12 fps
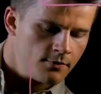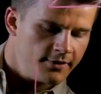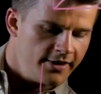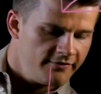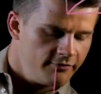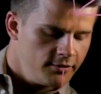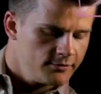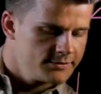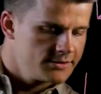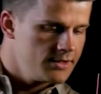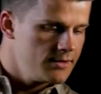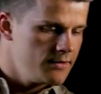we'll have
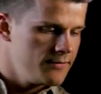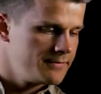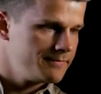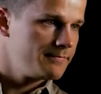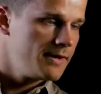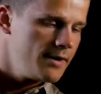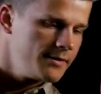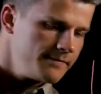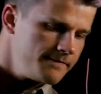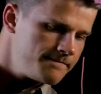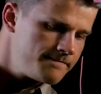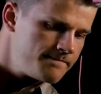frequency here on the
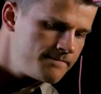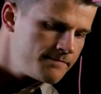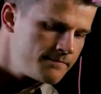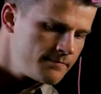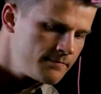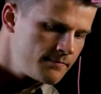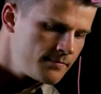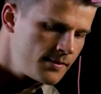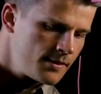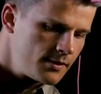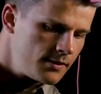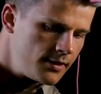bottom
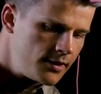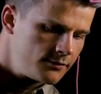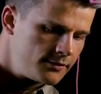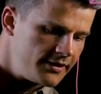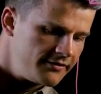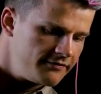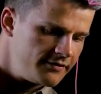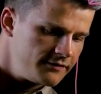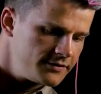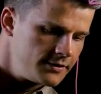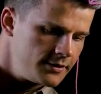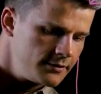and we'll have
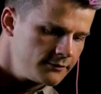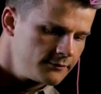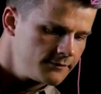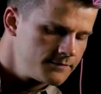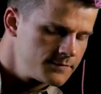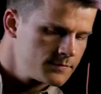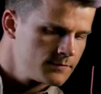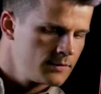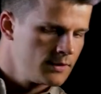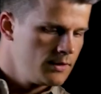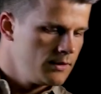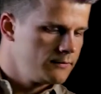50 Hertz.
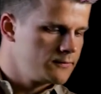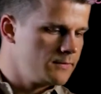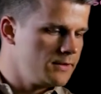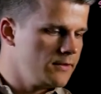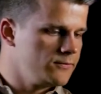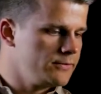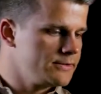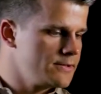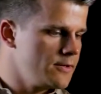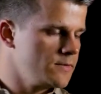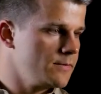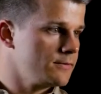So because we just
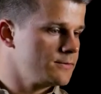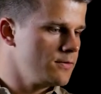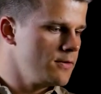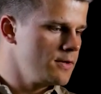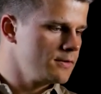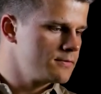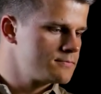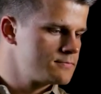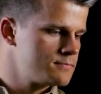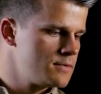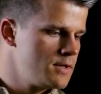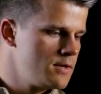talked about torque,
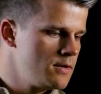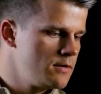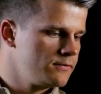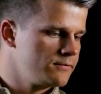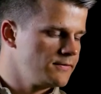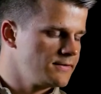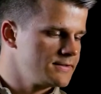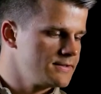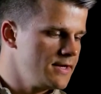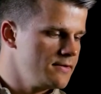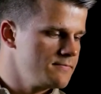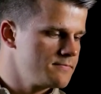so as I
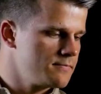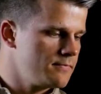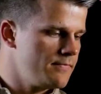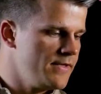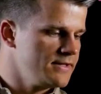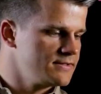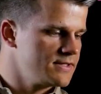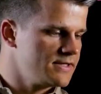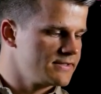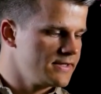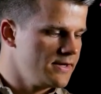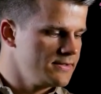said, that
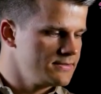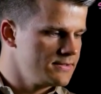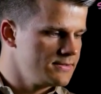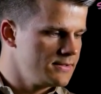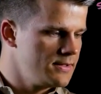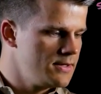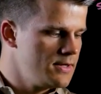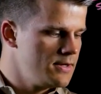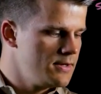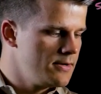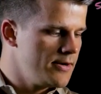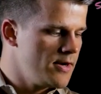stays constant
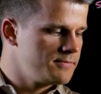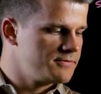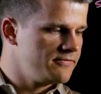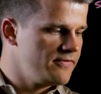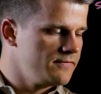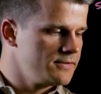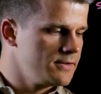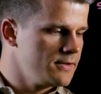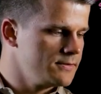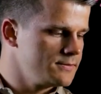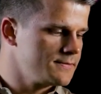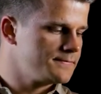up to 50
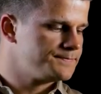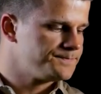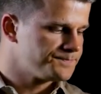Hertz.